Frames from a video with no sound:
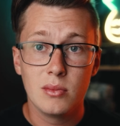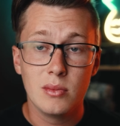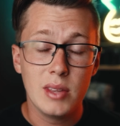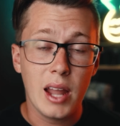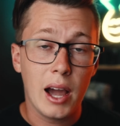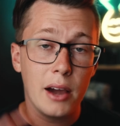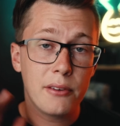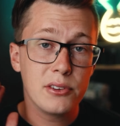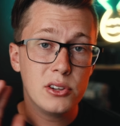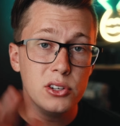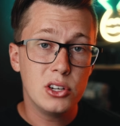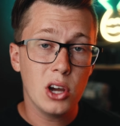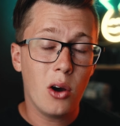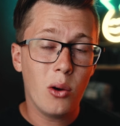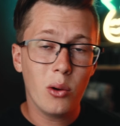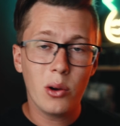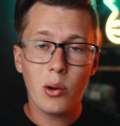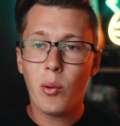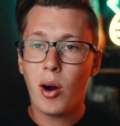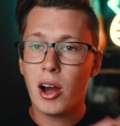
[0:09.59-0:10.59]
Now, if you don't
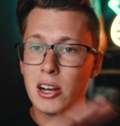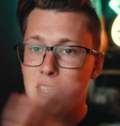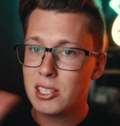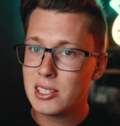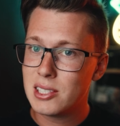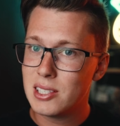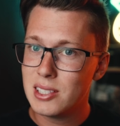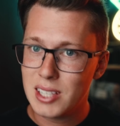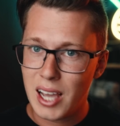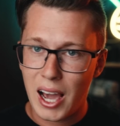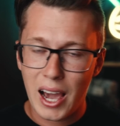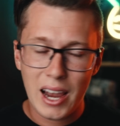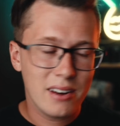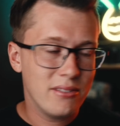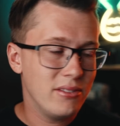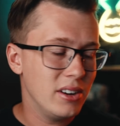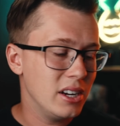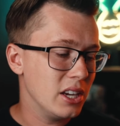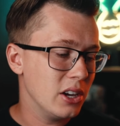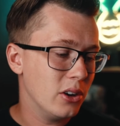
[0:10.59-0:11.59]
want to watch this entire
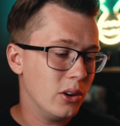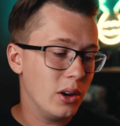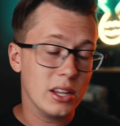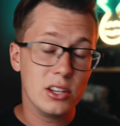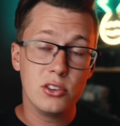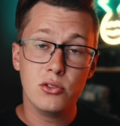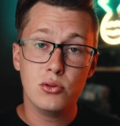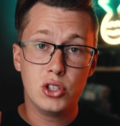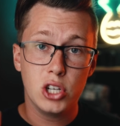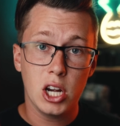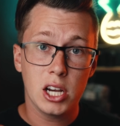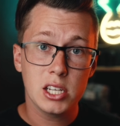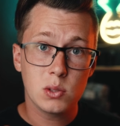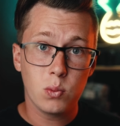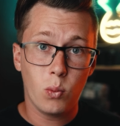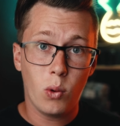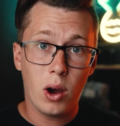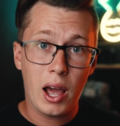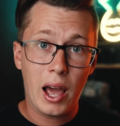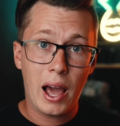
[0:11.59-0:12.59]
video and you just
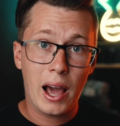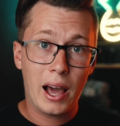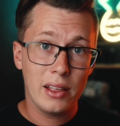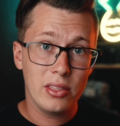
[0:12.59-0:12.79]
want